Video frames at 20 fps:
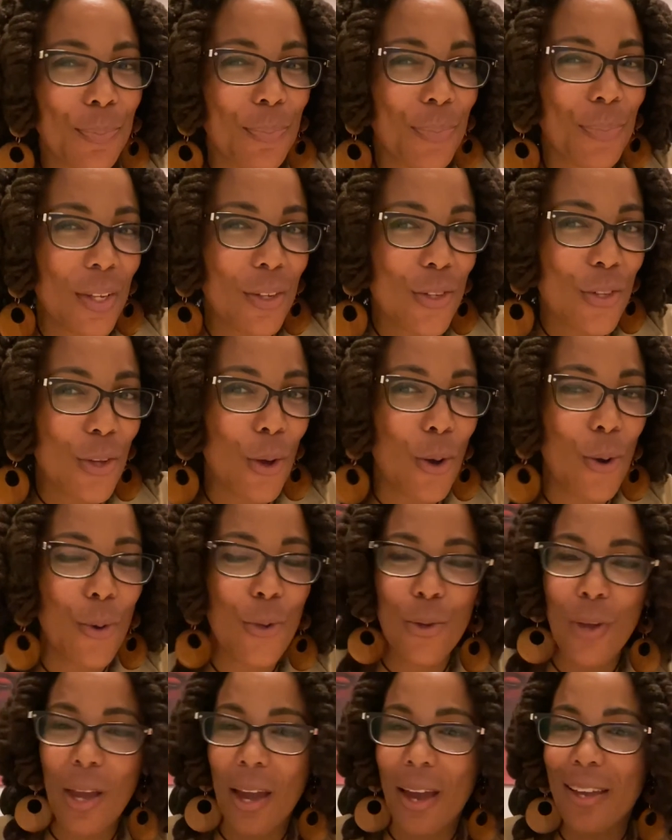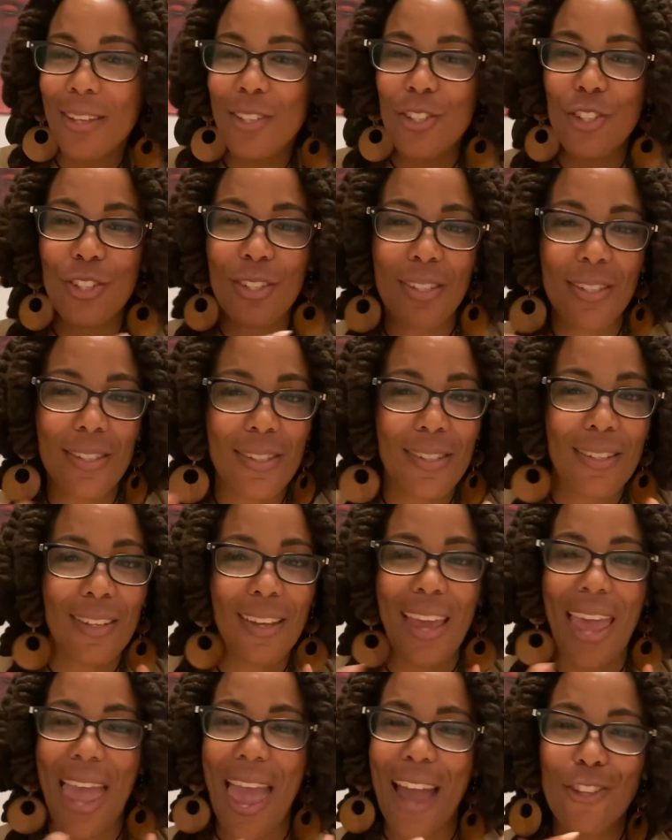So you guys just
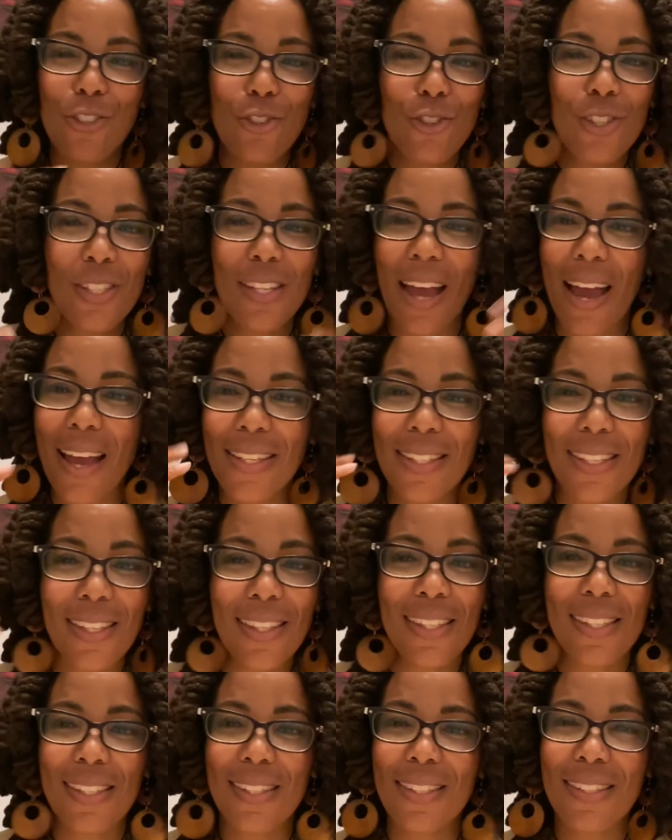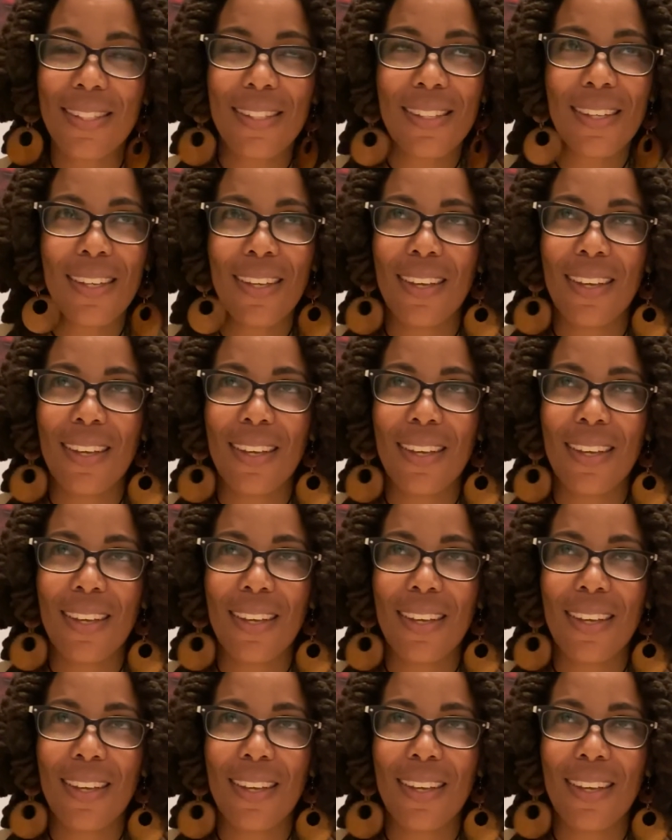exercising this,